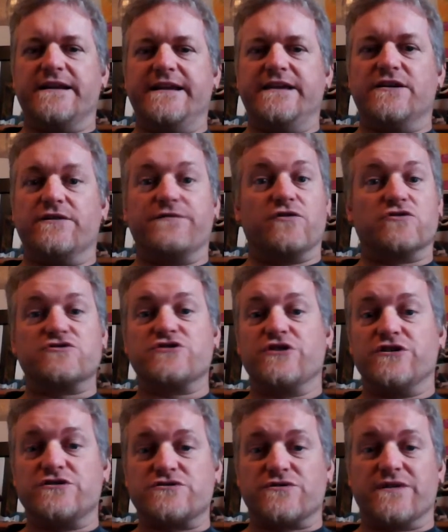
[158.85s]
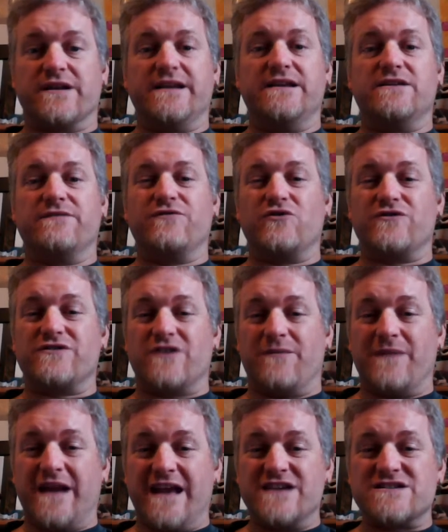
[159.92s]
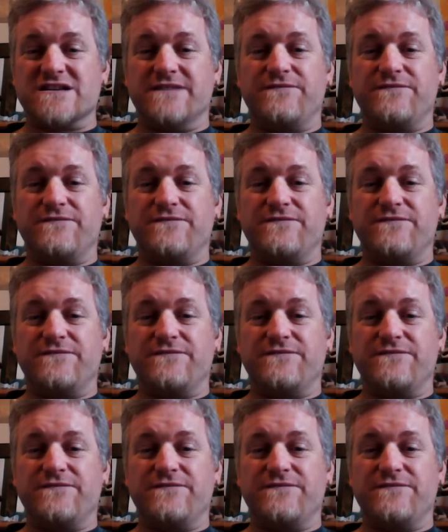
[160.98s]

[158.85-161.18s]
leader of your church or the leader of your denomination,